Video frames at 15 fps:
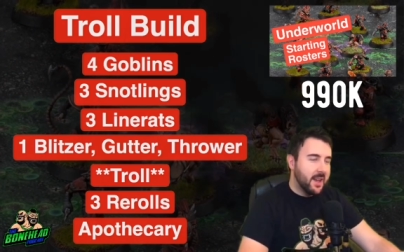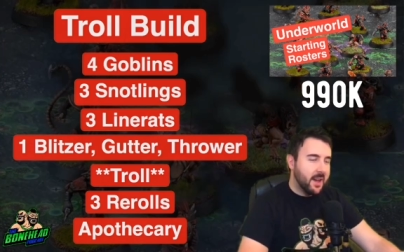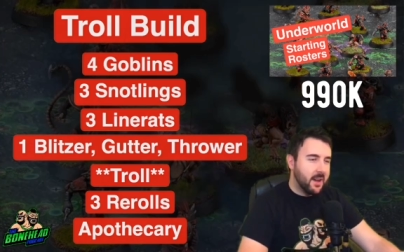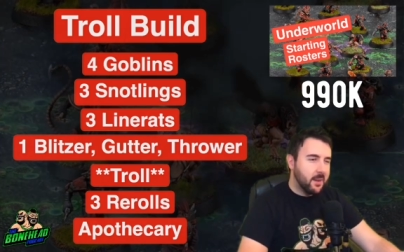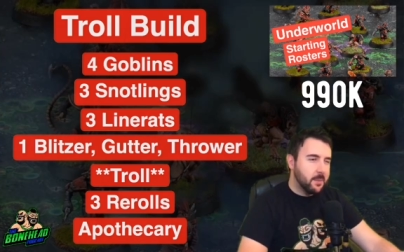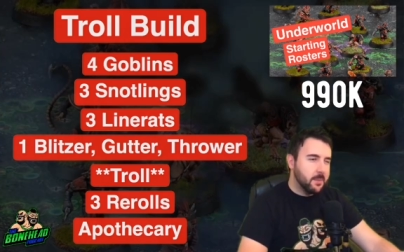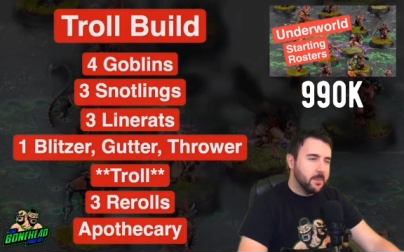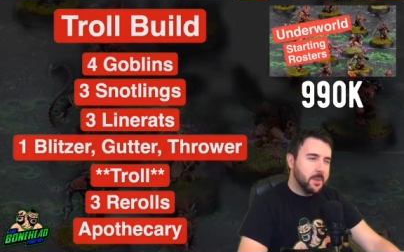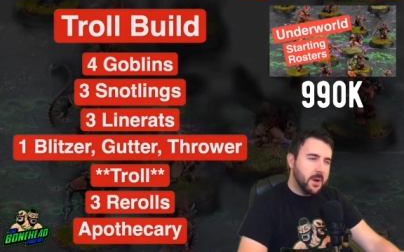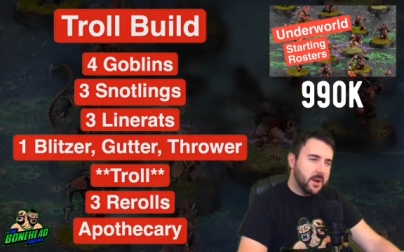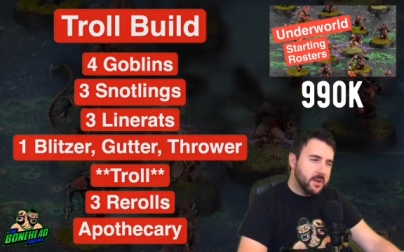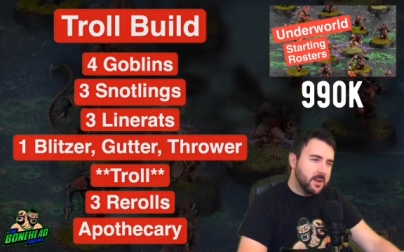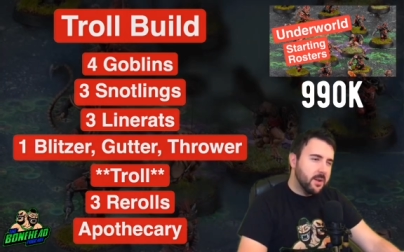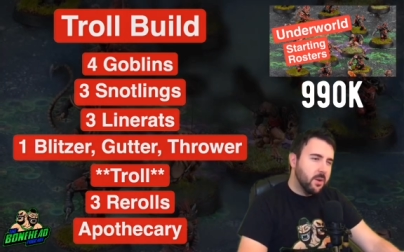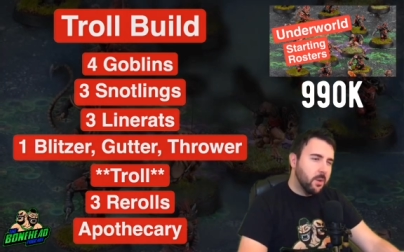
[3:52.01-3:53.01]
um,
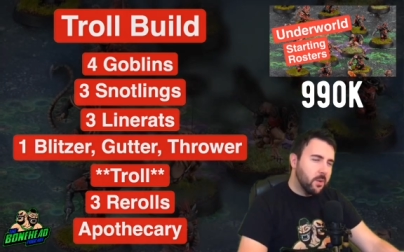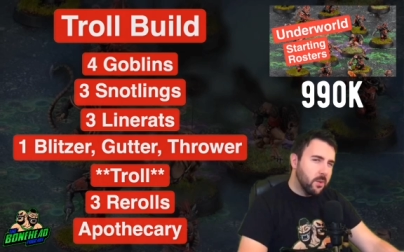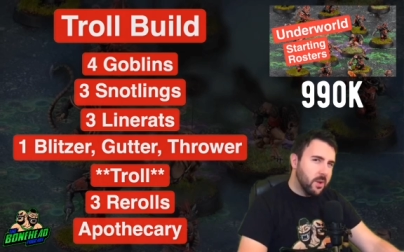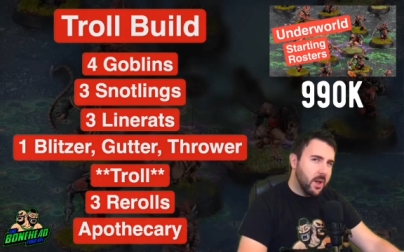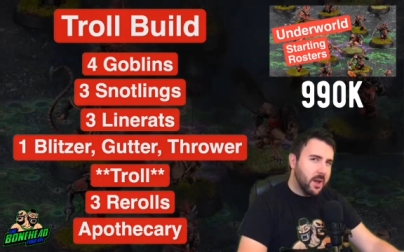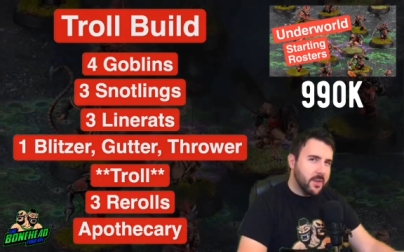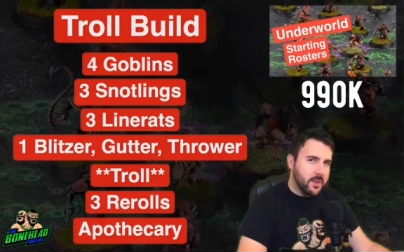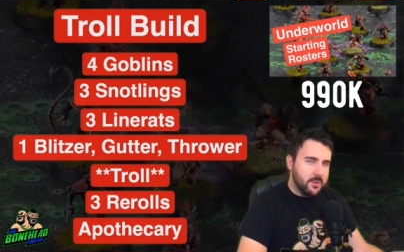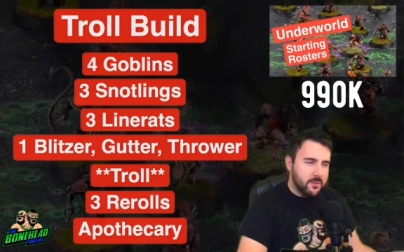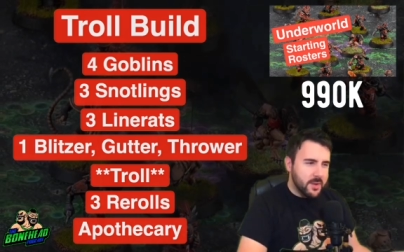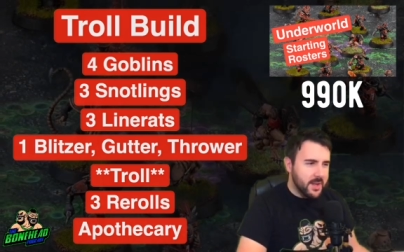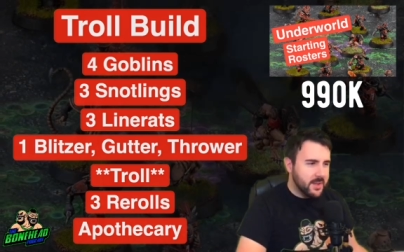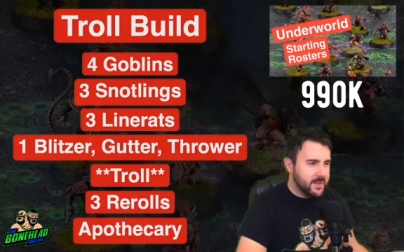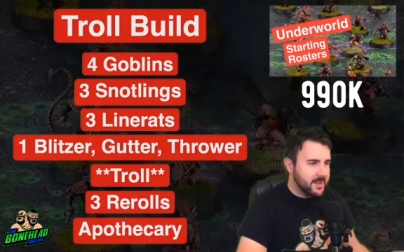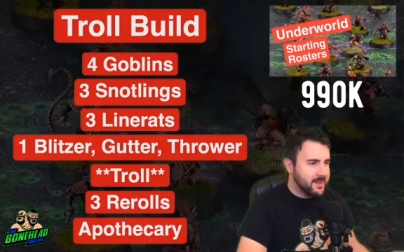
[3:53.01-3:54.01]
but all other
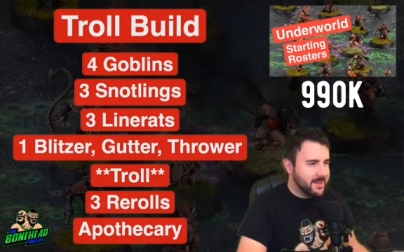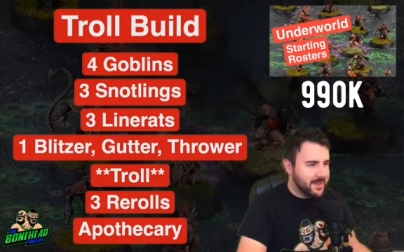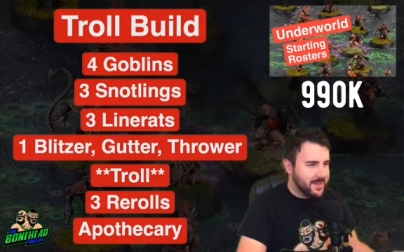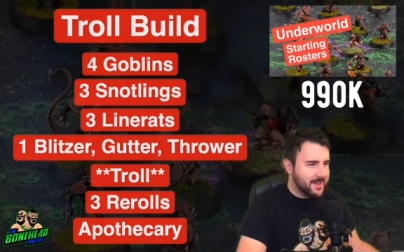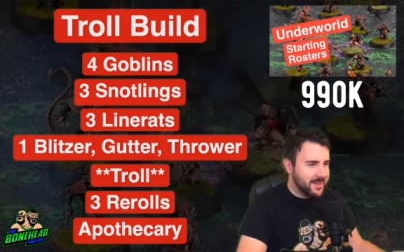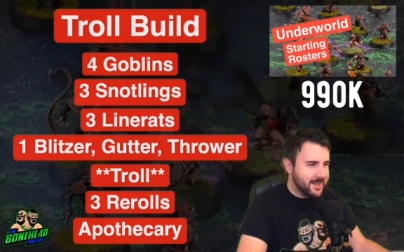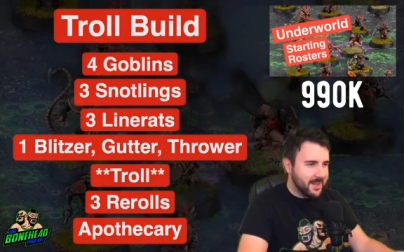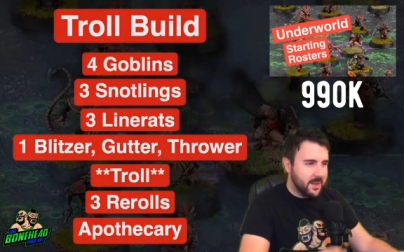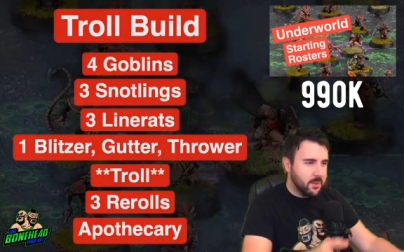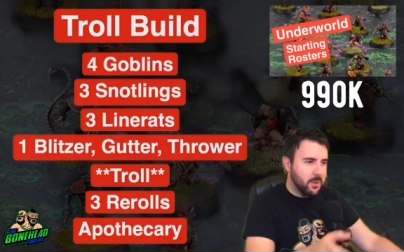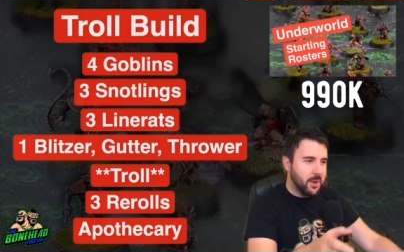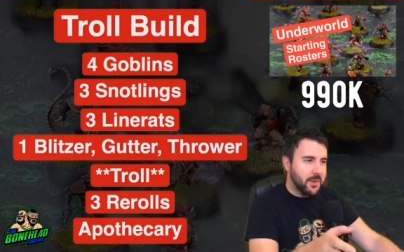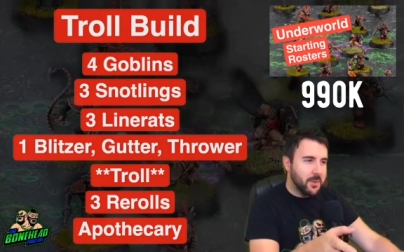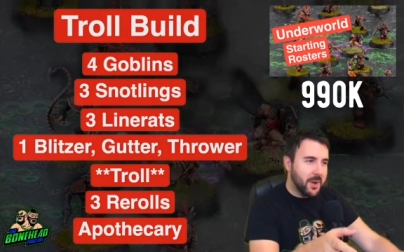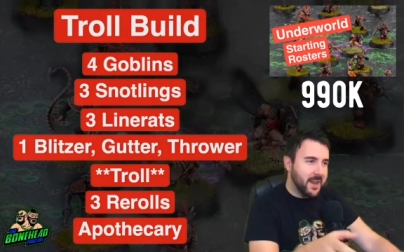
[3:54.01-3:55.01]
reasons, in
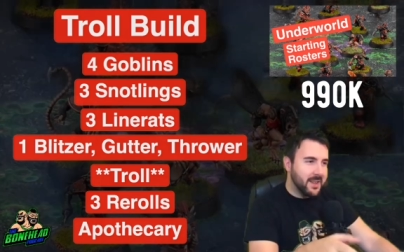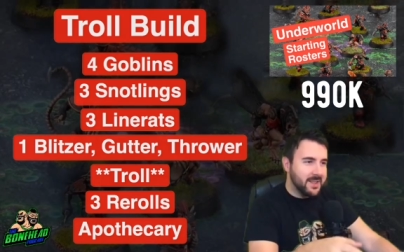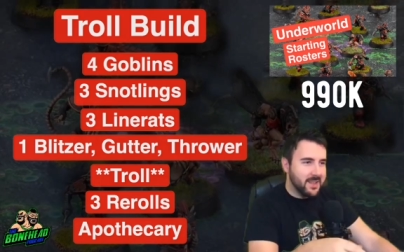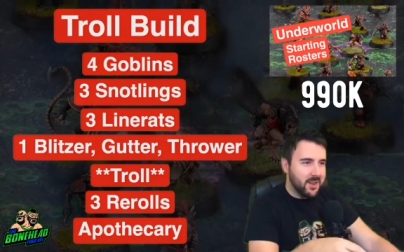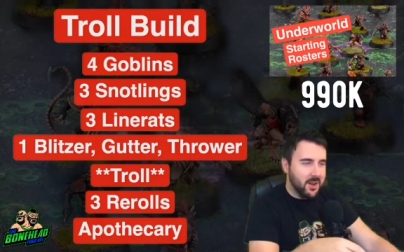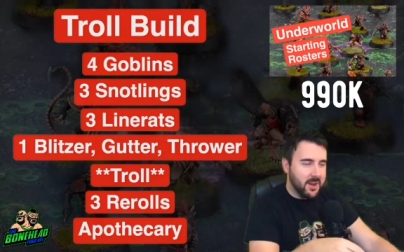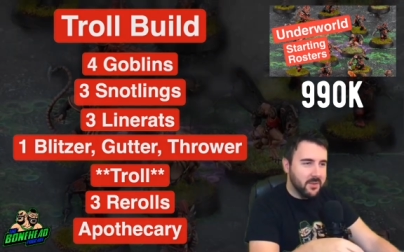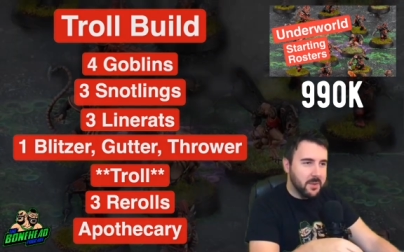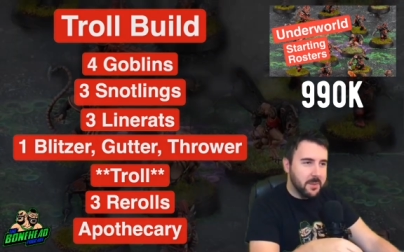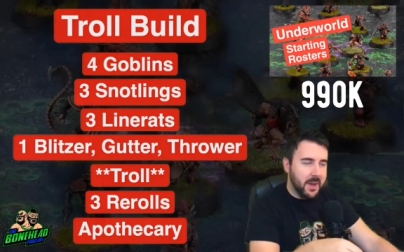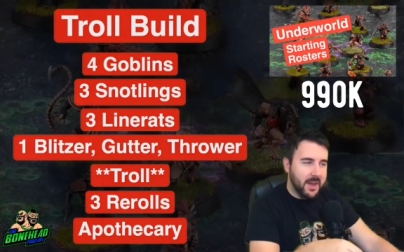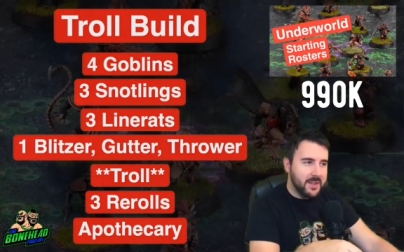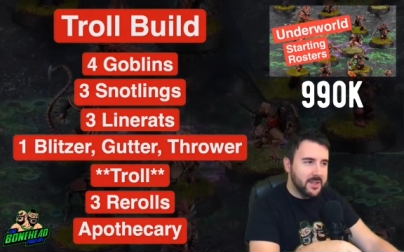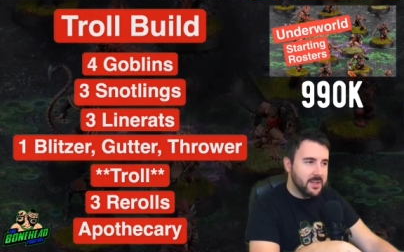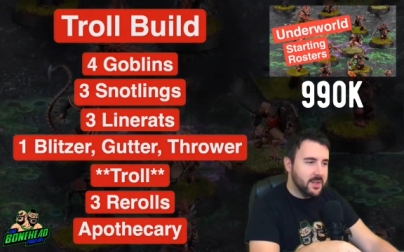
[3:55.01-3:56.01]
all other ways, it kind of
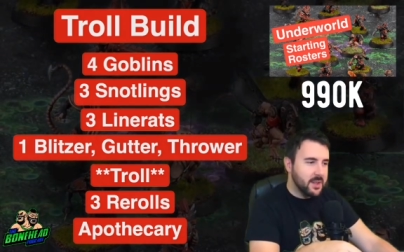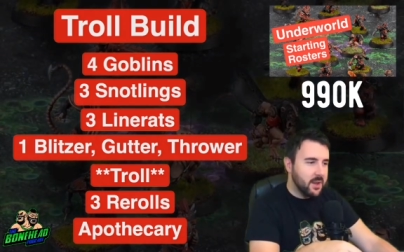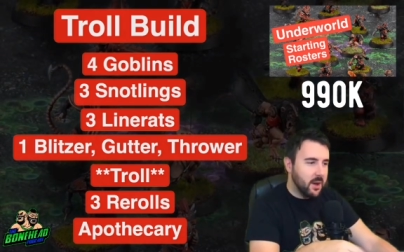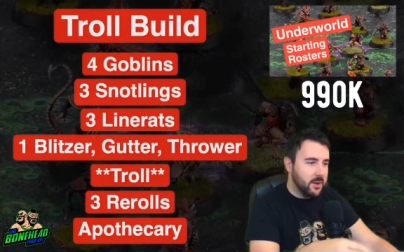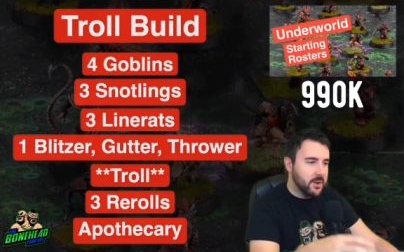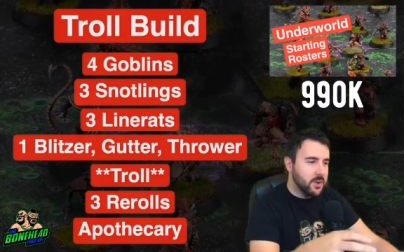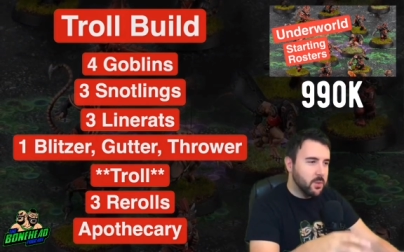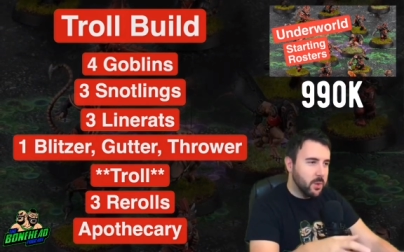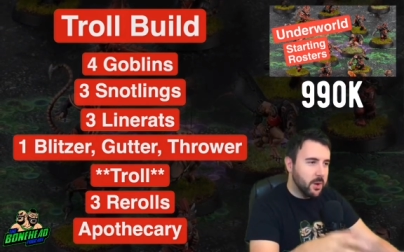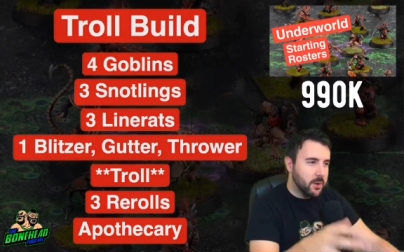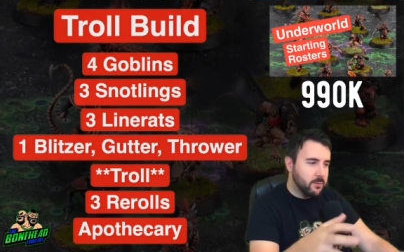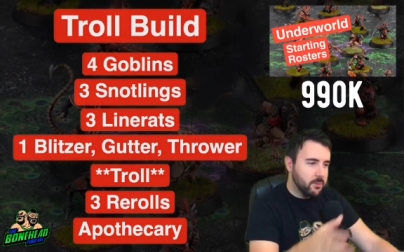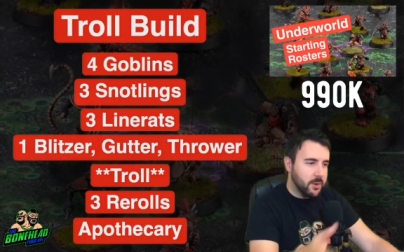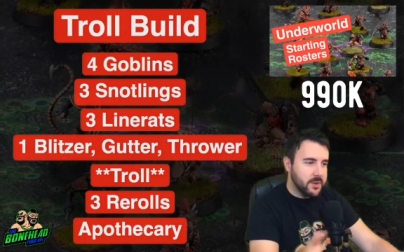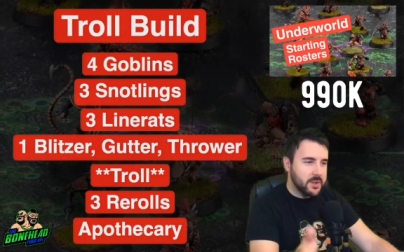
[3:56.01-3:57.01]
compares to the
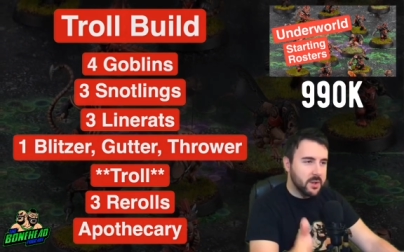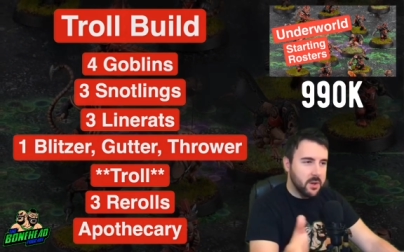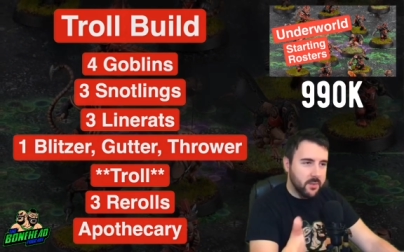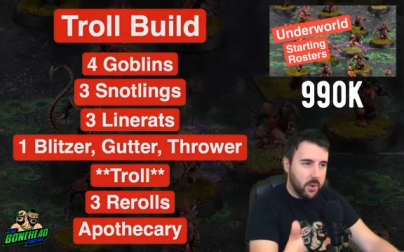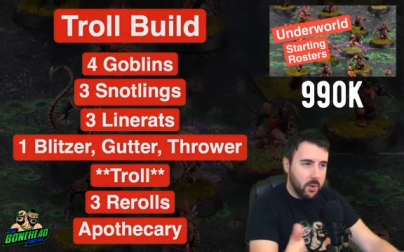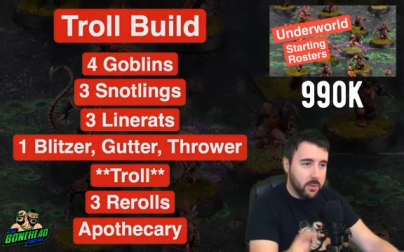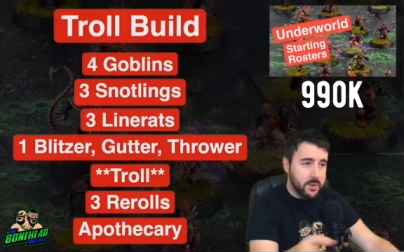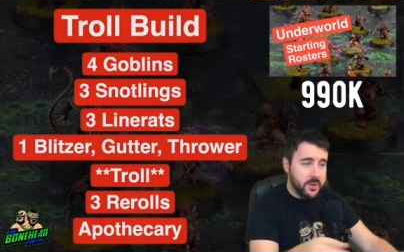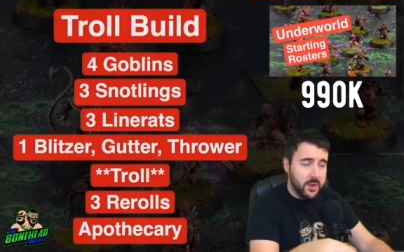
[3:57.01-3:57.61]
Underworld roster of old.